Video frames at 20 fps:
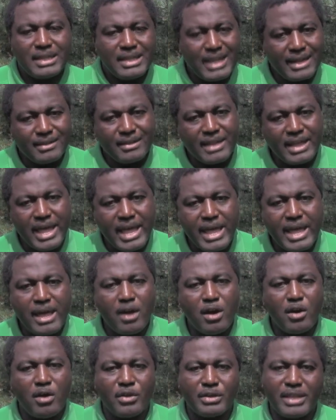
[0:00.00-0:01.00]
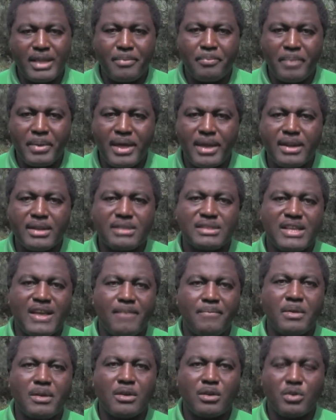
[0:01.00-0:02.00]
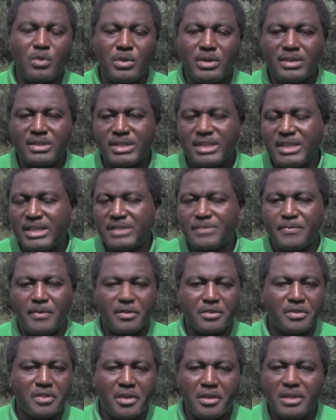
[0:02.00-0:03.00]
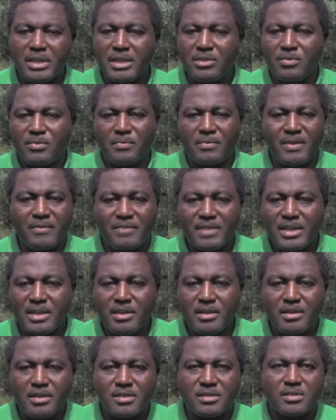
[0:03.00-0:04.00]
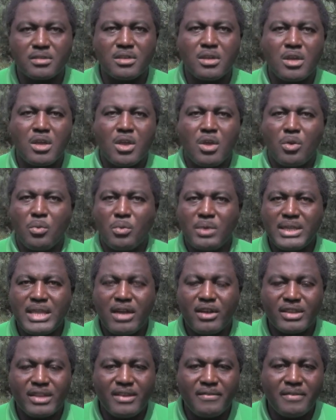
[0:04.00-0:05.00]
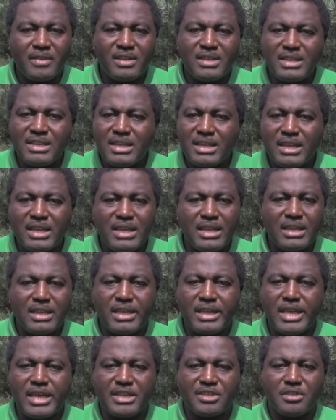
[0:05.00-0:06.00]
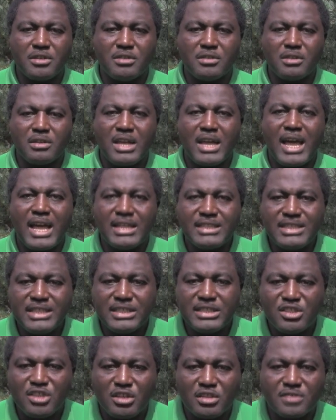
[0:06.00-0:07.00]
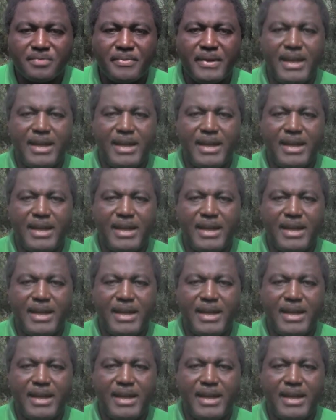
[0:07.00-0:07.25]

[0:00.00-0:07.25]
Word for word: that they or their parents have been growing trees for 30 to 50 years without ever needing irrigation and did just